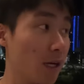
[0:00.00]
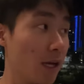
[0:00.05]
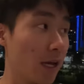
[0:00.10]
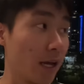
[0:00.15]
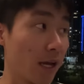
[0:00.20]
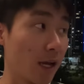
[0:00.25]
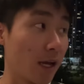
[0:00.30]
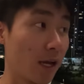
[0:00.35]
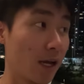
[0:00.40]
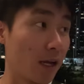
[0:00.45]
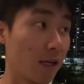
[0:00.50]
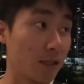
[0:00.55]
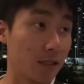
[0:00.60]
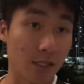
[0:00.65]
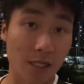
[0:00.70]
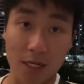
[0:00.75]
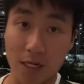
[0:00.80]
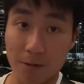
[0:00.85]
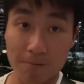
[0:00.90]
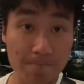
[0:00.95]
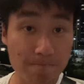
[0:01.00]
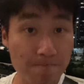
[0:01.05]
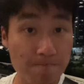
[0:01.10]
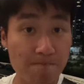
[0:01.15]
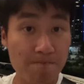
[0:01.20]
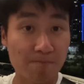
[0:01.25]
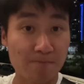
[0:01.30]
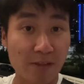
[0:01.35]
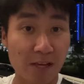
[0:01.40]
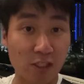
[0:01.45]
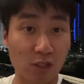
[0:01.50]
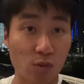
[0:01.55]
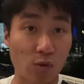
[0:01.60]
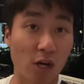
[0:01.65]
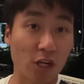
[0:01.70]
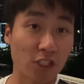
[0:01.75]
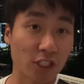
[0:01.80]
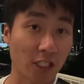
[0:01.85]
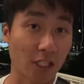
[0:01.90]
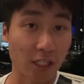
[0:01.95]
And uh, thanks for
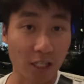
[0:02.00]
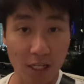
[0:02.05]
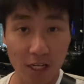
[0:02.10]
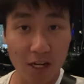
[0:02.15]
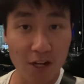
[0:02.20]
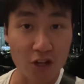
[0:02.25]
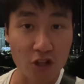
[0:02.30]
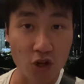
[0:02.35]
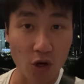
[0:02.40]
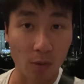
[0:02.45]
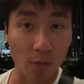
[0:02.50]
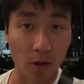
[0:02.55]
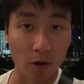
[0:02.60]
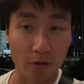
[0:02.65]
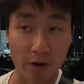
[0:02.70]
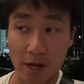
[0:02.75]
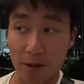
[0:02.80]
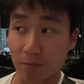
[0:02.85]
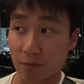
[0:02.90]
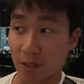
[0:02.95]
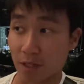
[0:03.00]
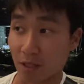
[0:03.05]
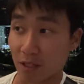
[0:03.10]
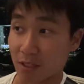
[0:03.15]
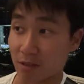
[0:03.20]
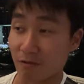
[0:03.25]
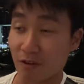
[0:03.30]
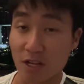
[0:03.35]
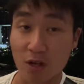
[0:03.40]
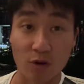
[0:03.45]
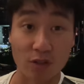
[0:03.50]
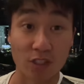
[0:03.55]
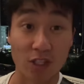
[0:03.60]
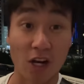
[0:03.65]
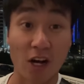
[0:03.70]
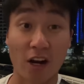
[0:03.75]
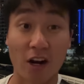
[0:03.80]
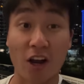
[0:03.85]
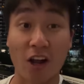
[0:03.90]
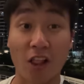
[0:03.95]
watching. No more rambling. This video has
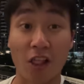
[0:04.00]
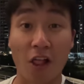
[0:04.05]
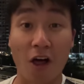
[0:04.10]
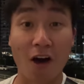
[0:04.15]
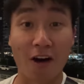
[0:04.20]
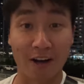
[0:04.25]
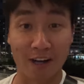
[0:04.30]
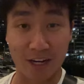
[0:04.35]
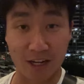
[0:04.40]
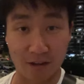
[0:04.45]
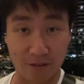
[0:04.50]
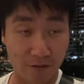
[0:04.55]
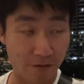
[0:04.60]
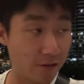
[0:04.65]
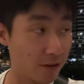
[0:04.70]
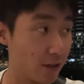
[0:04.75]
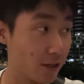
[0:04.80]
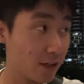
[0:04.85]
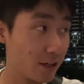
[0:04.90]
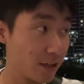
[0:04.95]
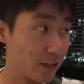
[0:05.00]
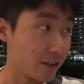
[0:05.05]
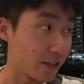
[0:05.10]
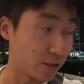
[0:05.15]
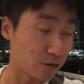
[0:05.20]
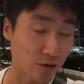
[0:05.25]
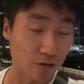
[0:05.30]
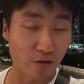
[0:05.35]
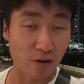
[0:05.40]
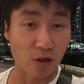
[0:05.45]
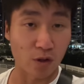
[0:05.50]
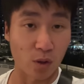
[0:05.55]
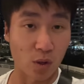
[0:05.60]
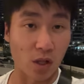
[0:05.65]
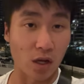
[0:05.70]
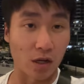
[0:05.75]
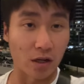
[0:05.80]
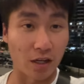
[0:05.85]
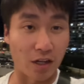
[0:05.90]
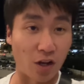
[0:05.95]
gone on long enough. Thanks for following
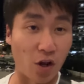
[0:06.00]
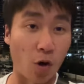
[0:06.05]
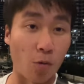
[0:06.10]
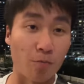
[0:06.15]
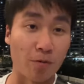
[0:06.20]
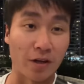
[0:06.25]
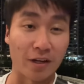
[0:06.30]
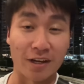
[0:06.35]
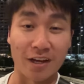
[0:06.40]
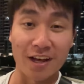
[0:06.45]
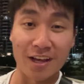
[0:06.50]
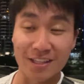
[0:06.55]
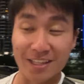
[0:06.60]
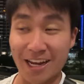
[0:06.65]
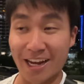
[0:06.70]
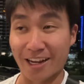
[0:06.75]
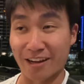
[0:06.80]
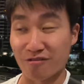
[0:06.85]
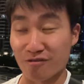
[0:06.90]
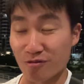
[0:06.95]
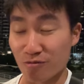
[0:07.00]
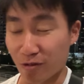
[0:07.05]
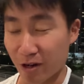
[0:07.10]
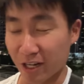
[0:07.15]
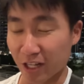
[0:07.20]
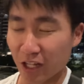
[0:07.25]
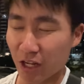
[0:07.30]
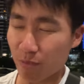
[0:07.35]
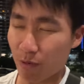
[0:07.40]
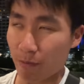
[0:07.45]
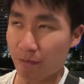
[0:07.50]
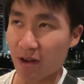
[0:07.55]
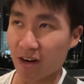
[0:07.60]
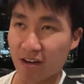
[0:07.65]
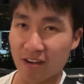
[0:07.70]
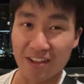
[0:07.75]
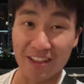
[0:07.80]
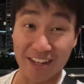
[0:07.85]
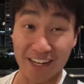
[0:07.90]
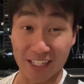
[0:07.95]
along and hoping I run a little bit better
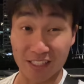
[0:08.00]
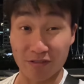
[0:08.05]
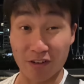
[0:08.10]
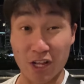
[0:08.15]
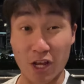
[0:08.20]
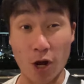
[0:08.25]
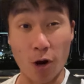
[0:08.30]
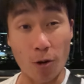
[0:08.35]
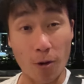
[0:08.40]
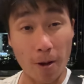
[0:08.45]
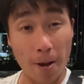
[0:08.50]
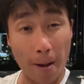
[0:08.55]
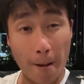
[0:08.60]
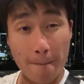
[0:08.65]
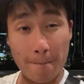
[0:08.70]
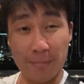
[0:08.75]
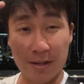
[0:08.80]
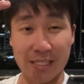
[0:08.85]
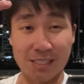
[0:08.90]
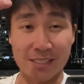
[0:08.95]
in the next video.